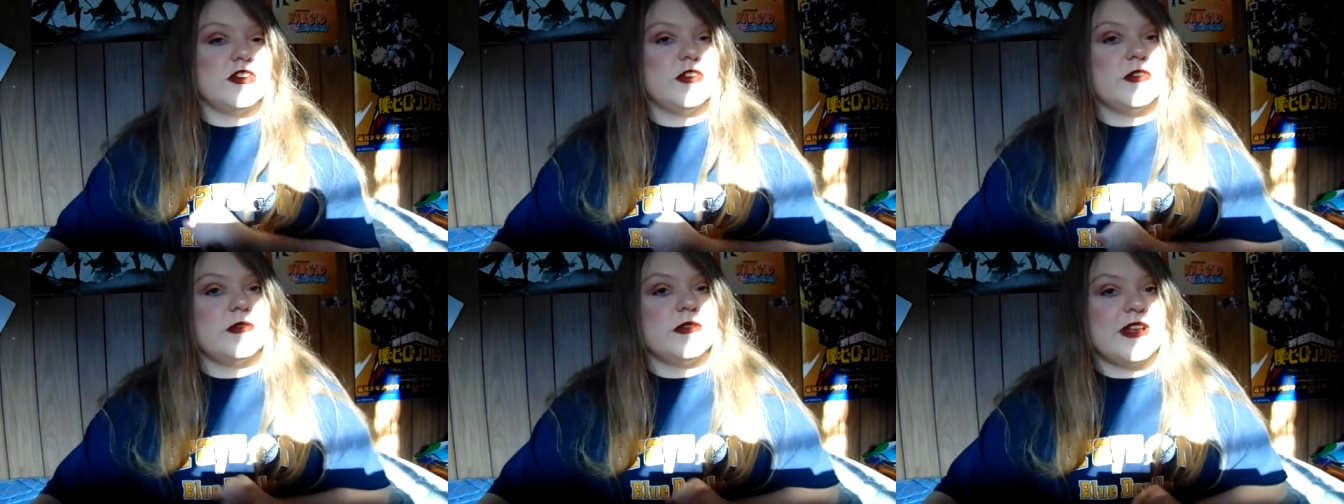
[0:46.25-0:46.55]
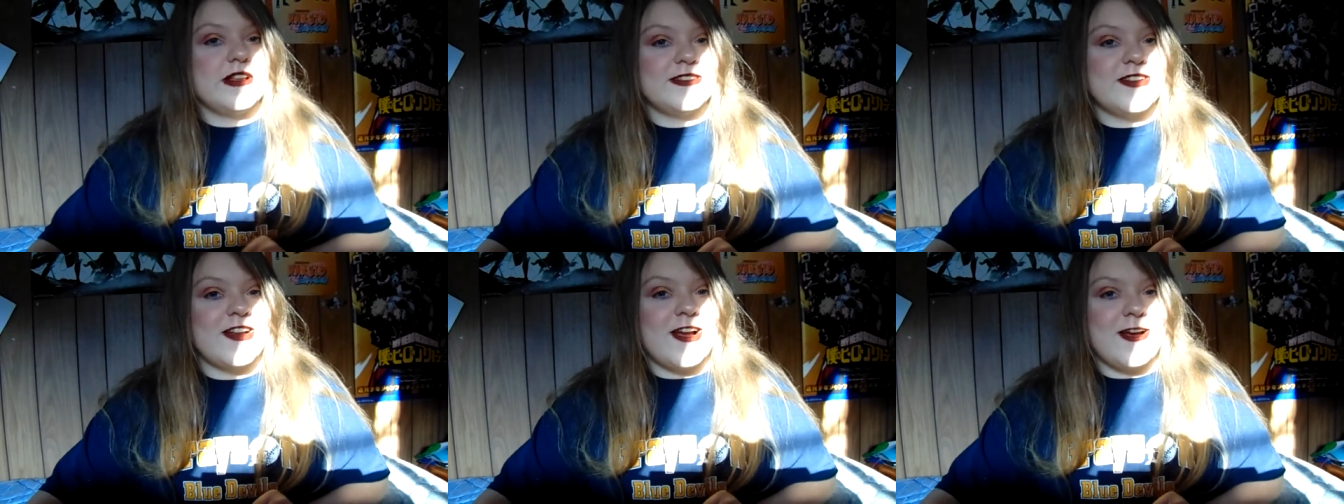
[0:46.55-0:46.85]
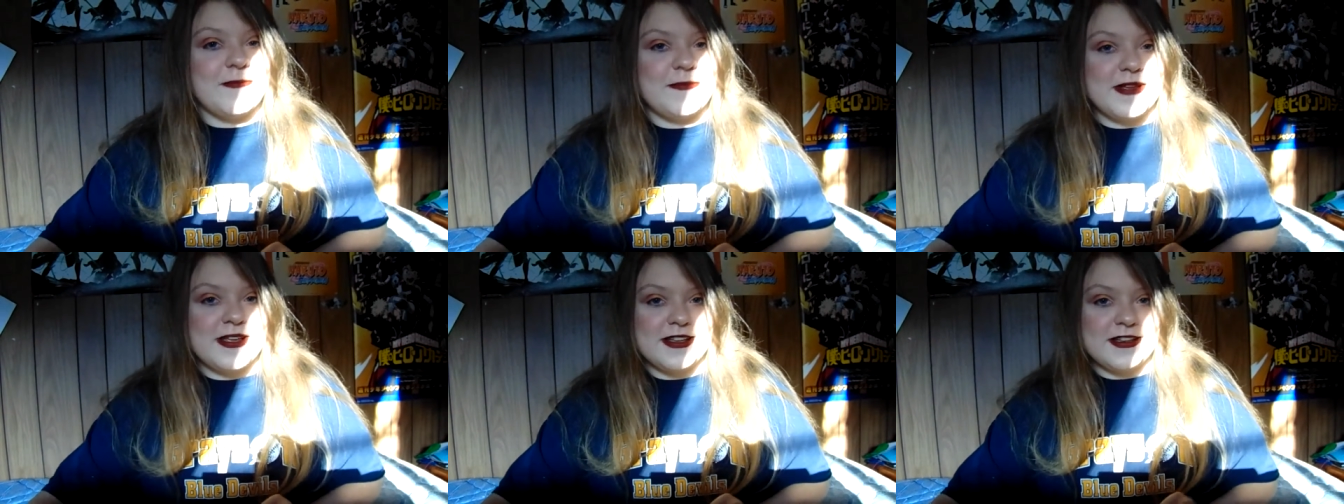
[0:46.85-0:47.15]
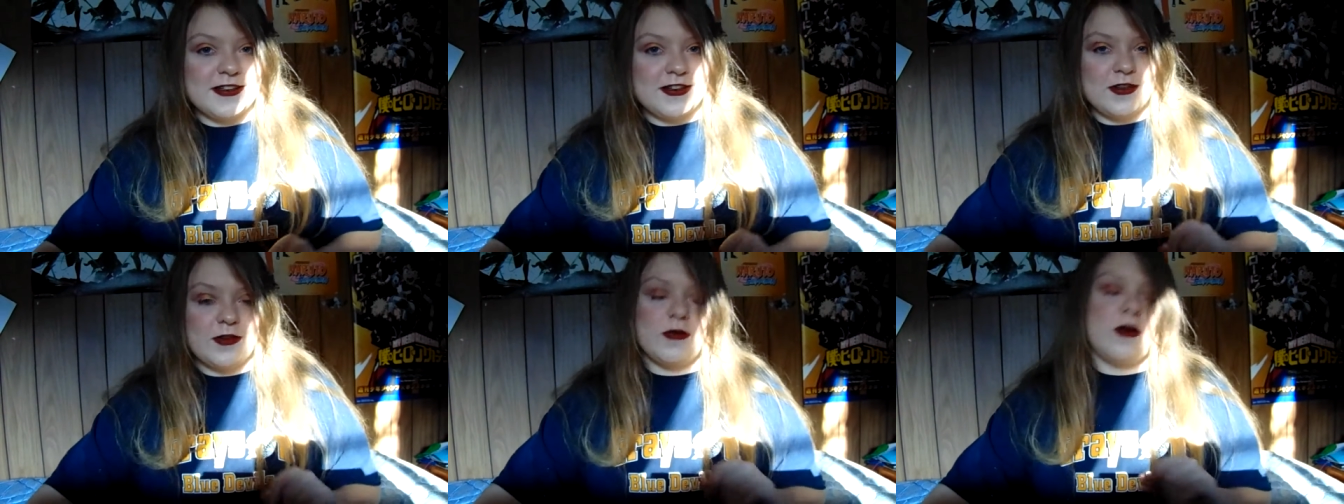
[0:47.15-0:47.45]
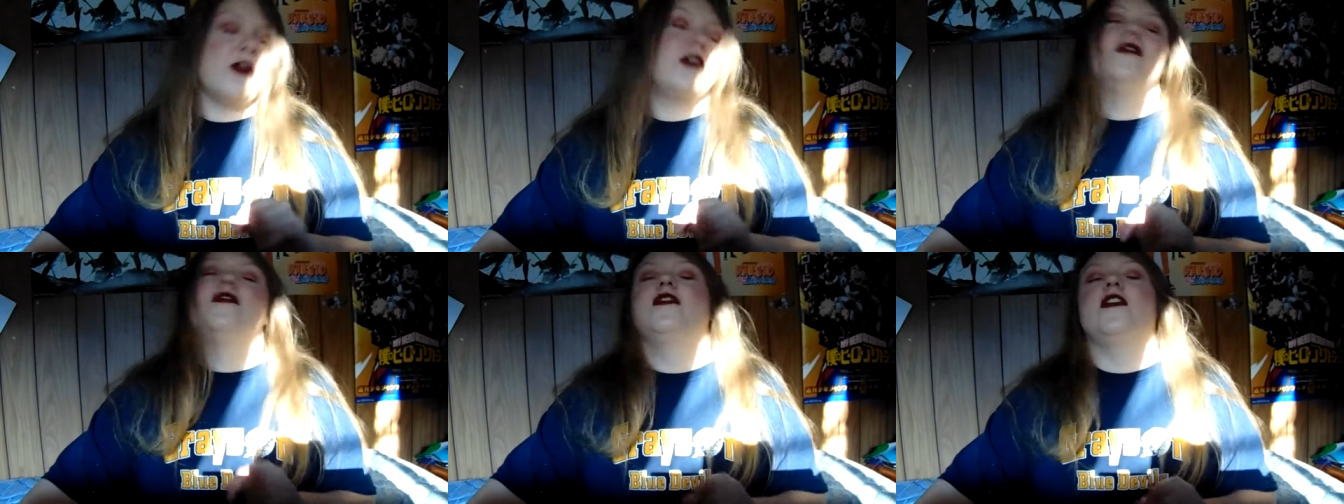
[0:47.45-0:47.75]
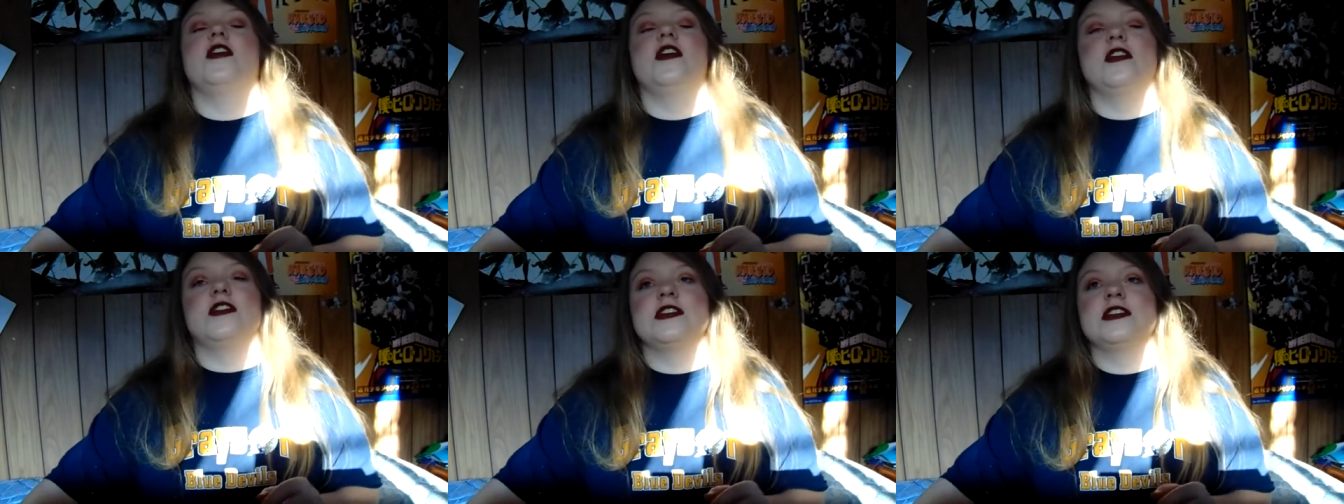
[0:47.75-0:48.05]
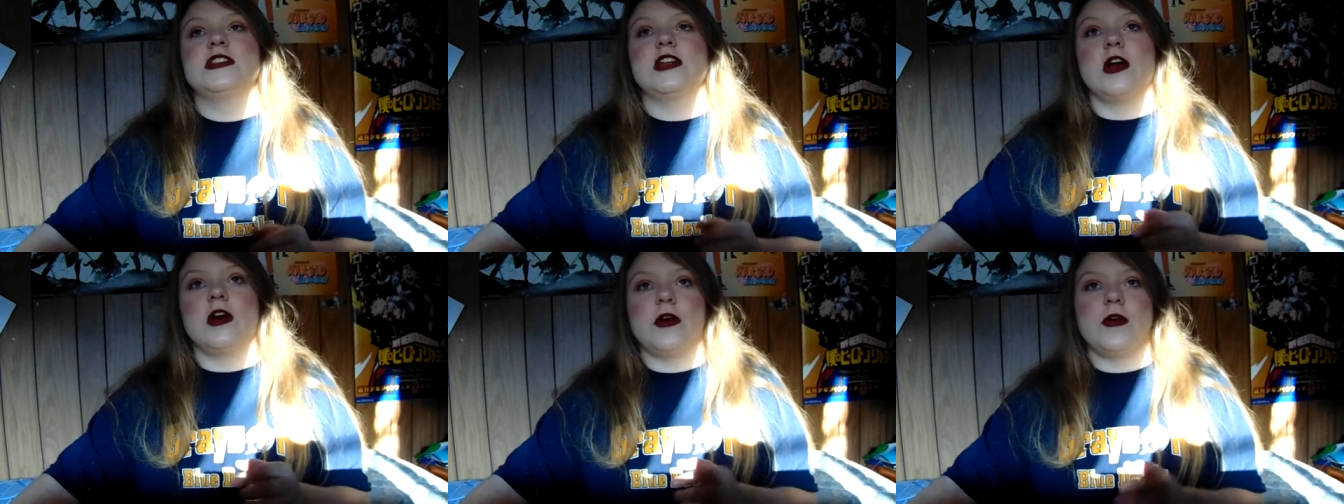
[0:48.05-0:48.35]
ado, let's hop into our
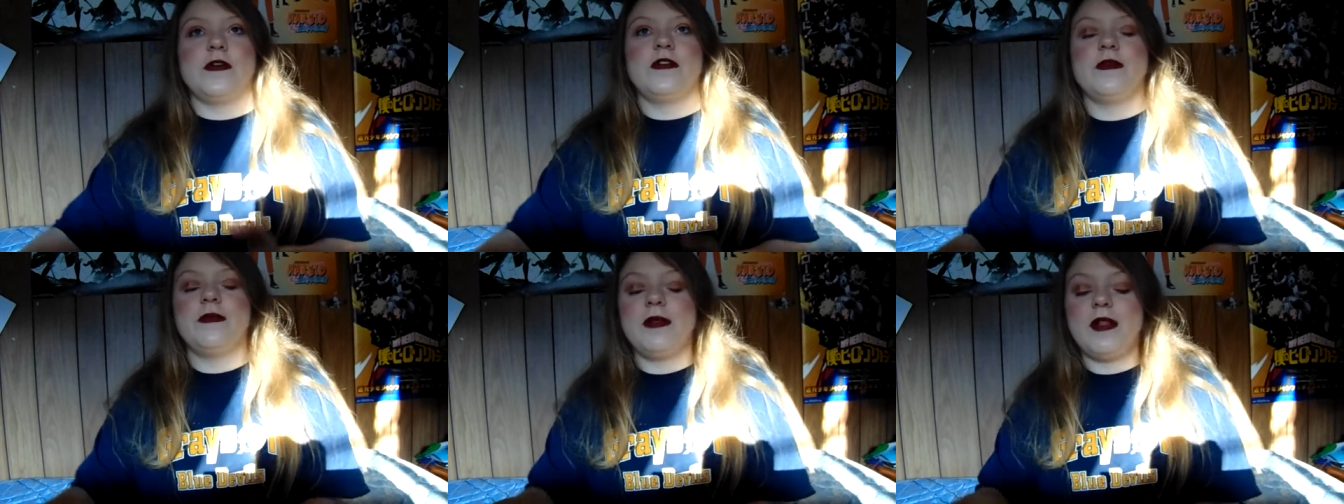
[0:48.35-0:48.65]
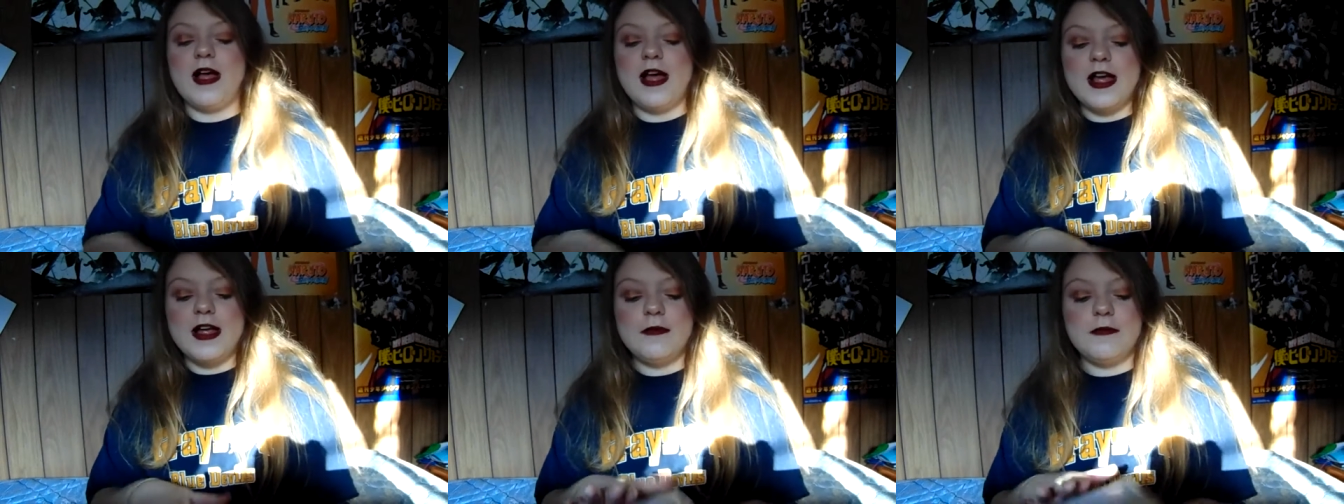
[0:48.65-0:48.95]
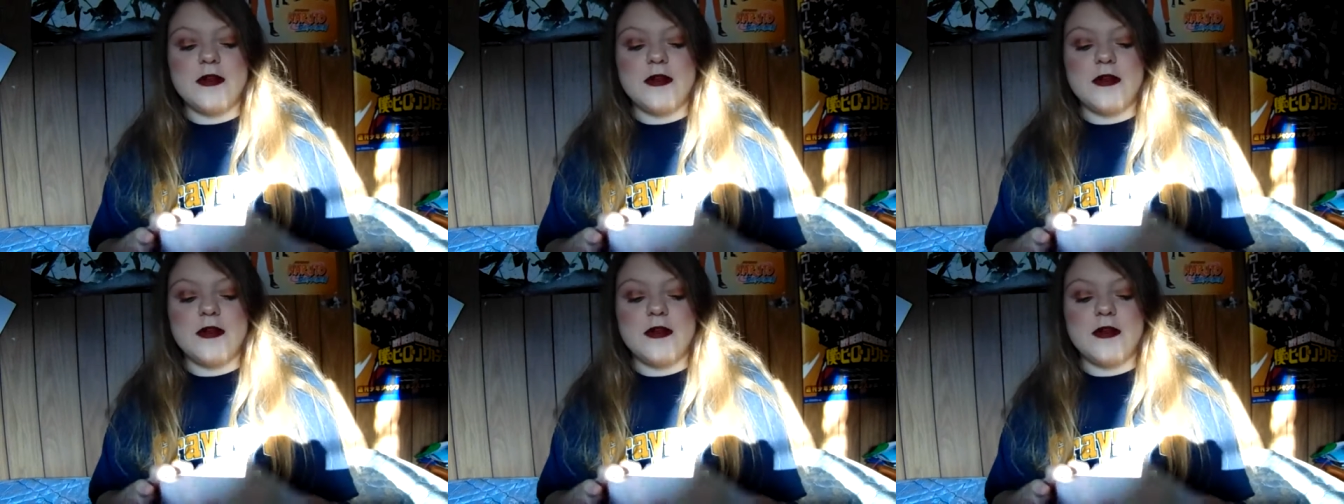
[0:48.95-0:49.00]
first art supply,